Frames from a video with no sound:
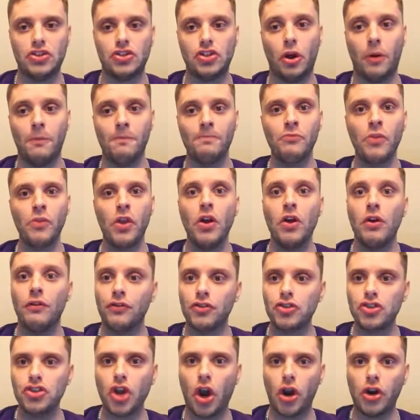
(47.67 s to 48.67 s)
So,
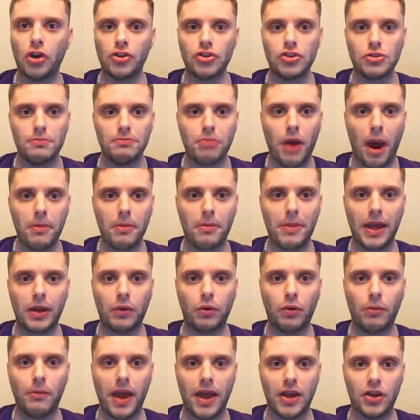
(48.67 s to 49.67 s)
for starters, proper
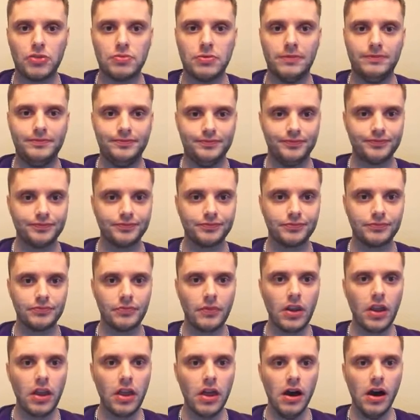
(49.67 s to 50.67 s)
bankroll management.
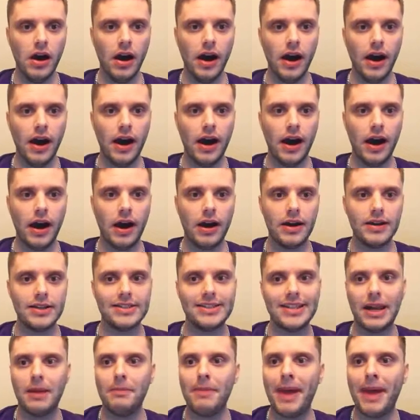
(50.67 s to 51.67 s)

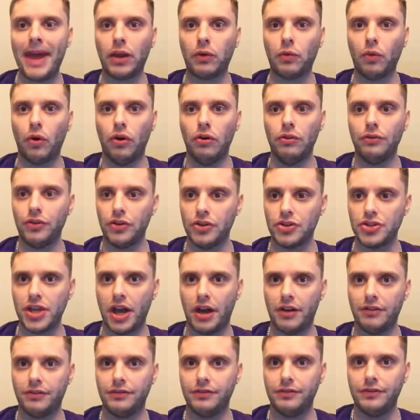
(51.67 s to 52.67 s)
Set a bankroll for
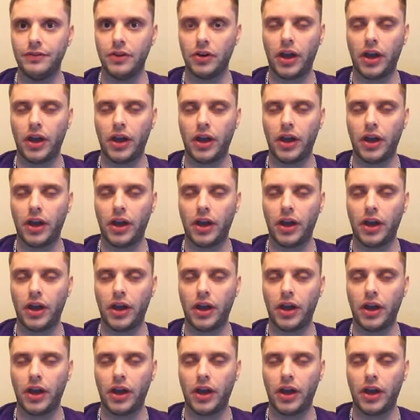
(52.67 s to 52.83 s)
yourself.